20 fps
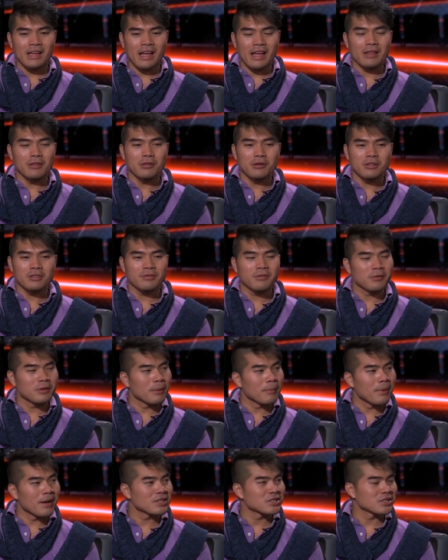and looks for
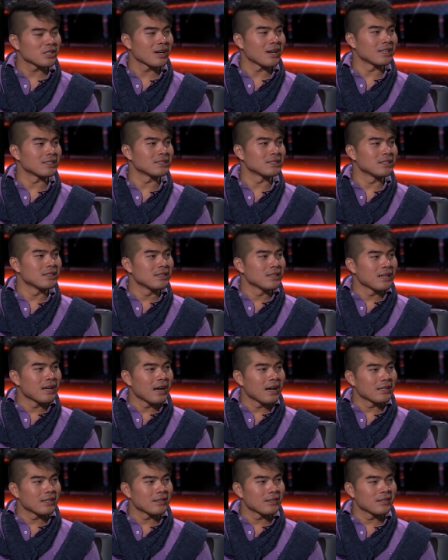the best shots.
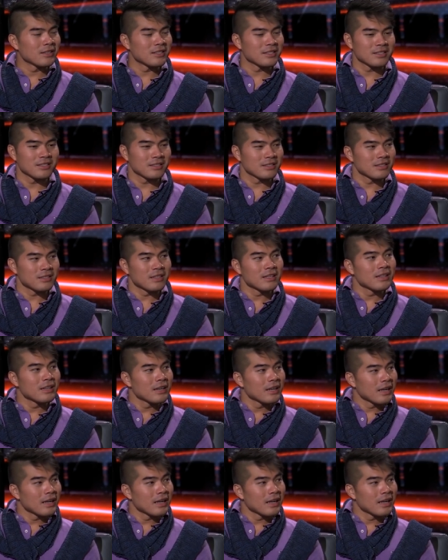I and think they got the is, firepower